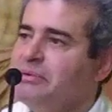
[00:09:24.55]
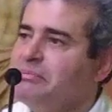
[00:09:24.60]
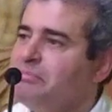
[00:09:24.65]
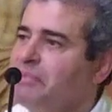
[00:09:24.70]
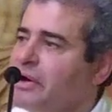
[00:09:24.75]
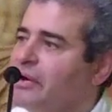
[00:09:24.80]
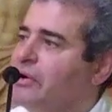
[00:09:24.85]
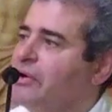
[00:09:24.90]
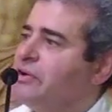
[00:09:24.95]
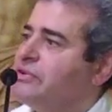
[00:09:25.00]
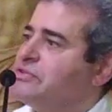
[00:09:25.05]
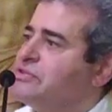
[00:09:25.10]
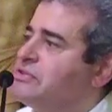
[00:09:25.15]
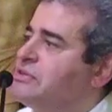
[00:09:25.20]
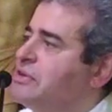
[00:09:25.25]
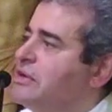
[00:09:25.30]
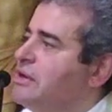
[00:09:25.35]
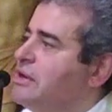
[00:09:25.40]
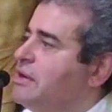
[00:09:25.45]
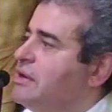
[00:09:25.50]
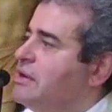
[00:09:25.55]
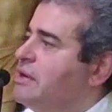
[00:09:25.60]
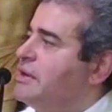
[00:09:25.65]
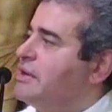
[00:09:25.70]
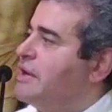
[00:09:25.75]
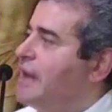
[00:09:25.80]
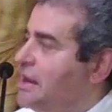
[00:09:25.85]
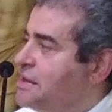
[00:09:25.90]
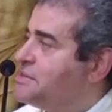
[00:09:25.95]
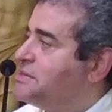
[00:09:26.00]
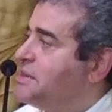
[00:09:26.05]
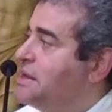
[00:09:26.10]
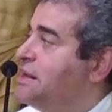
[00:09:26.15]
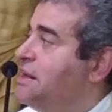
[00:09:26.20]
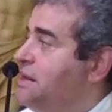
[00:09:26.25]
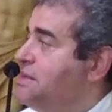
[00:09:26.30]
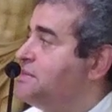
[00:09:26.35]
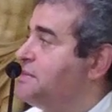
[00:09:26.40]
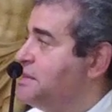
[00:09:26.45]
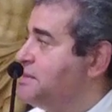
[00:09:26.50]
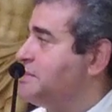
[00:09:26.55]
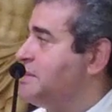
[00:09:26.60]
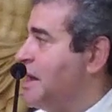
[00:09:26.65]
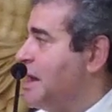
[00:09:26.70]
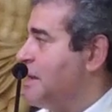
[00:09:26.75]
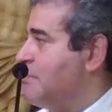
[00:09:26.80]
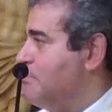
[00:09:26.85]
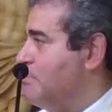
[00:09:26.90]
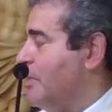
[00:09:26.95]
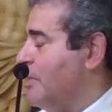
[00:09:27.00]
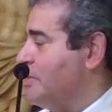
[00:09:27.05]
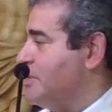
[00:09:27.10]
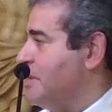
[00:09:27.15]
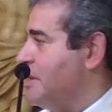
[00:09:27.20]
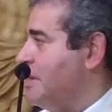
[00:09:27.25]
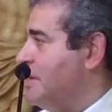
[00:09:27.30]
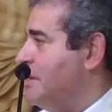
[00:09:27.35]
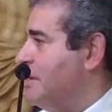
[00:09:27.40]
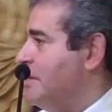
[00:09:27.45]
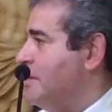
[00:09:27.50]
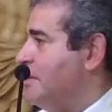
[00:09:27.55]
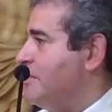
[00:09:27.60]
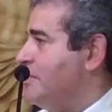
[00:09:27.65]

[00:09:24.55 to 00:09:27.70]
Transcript: Because, yes, it is the same body